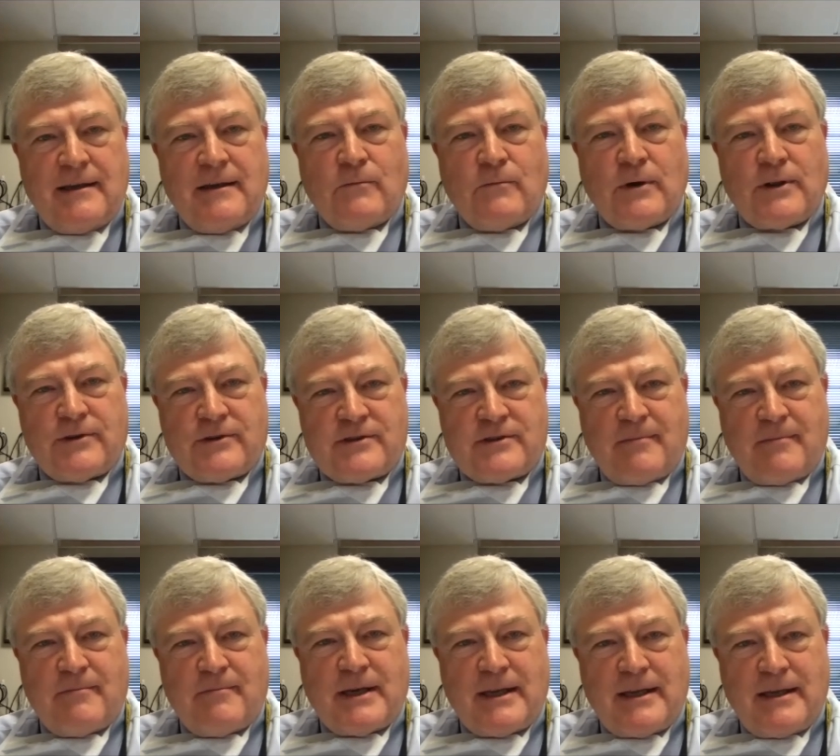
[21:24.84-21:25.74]
whether
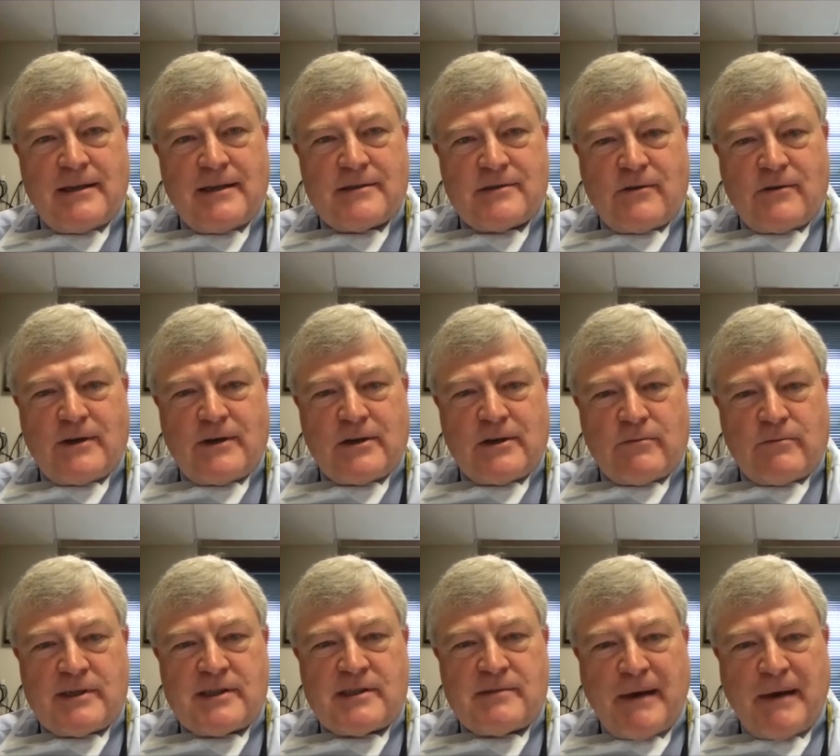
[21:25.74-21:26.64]
somebody is going to
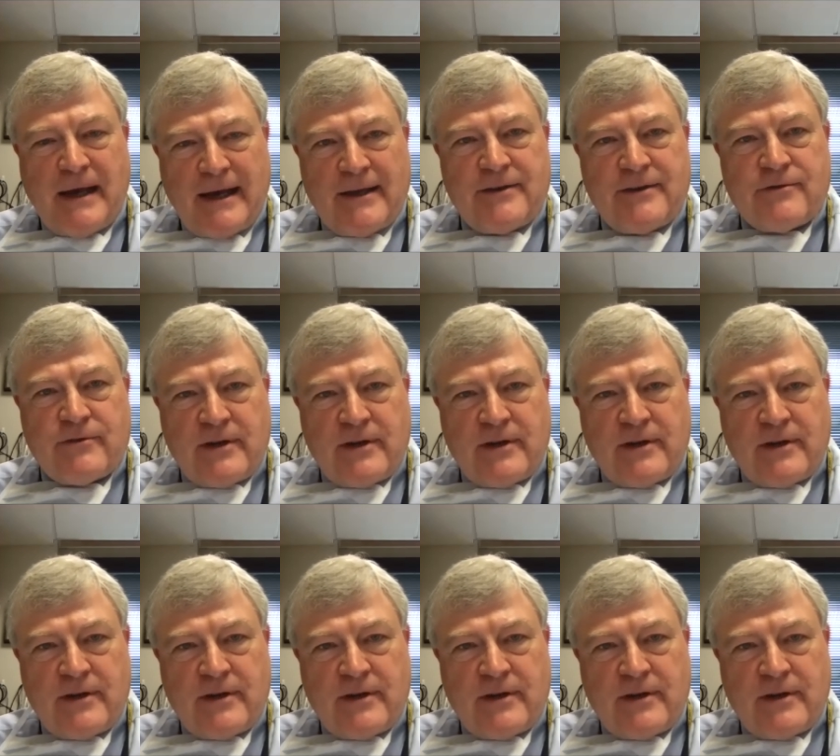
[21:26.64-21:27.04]
respond or